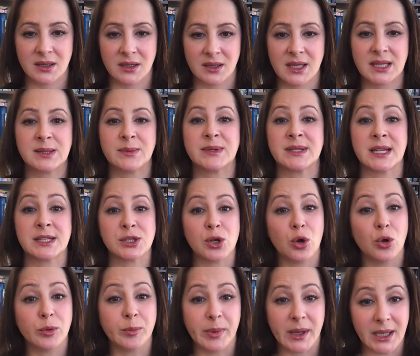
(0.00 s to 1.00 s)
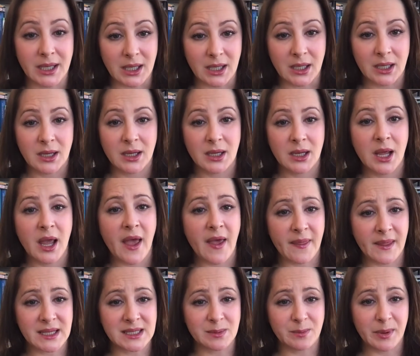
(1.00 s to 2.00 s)
This was his old buddy,
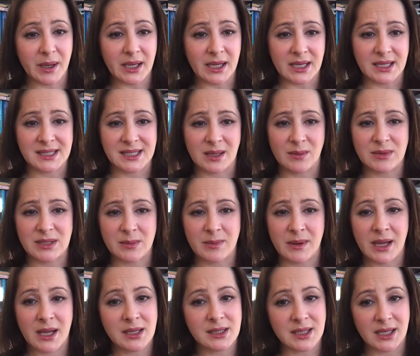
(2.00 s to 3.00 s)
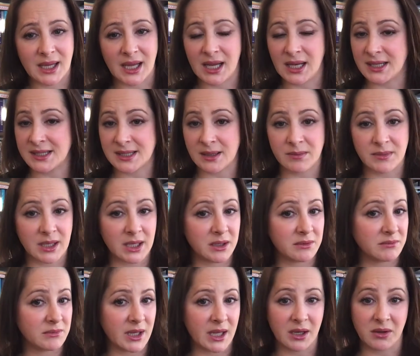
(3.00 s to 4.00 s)
and this buddy seemed to be indicating
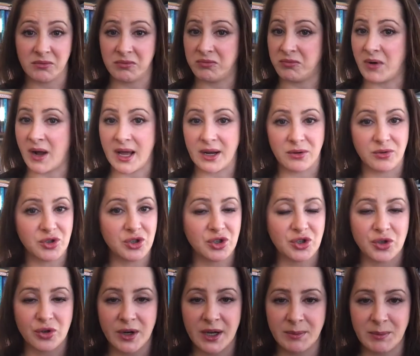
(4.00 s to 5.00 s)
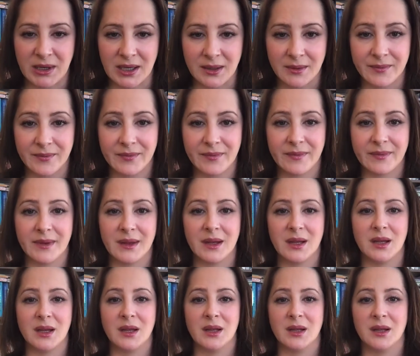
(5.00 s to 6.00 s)
something like, "Why don't you join me?"
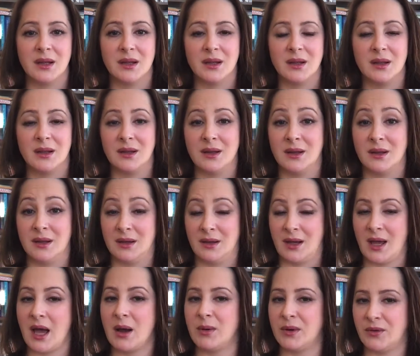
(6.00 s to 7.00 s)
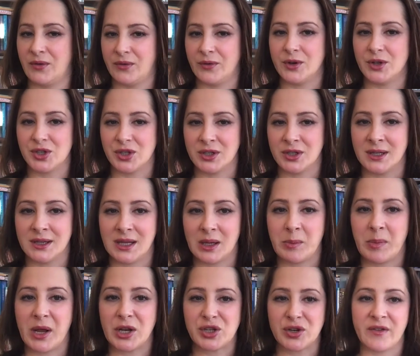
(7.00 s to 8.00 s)
How unfortunate
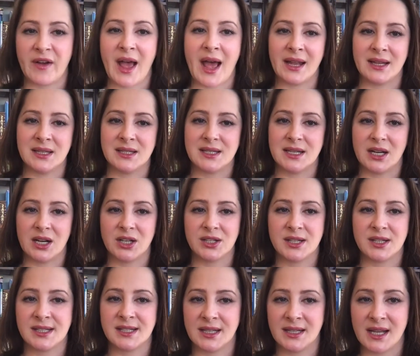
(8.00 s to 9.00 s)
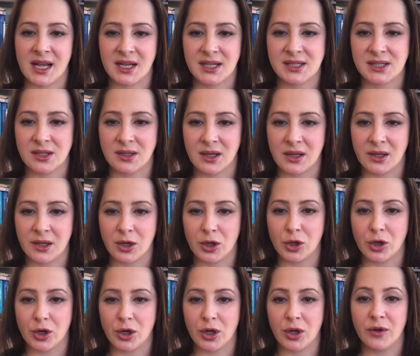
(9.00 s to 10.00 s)
that Petrov hadn't dared to sit next to the little
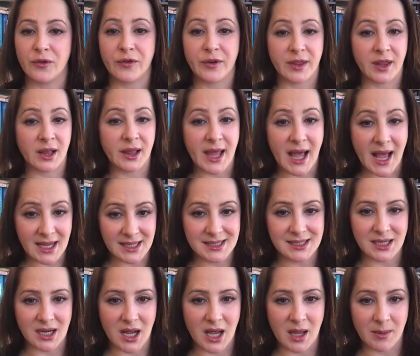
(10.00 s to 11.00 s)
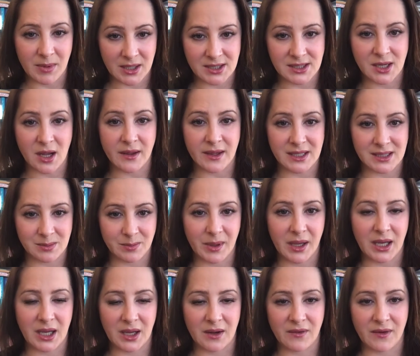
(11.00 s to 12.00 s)
girl, for the last time he saw this
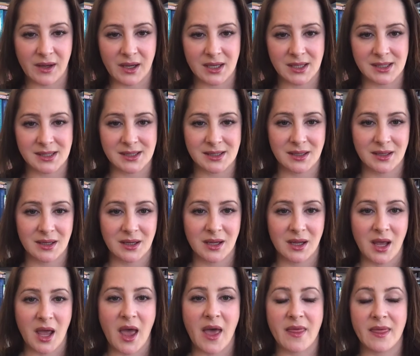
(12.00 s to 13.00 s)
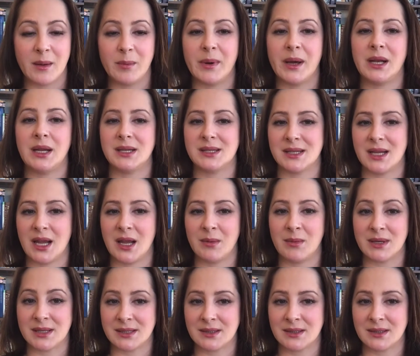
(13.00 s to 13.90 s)
buddy of his, and the buddy's name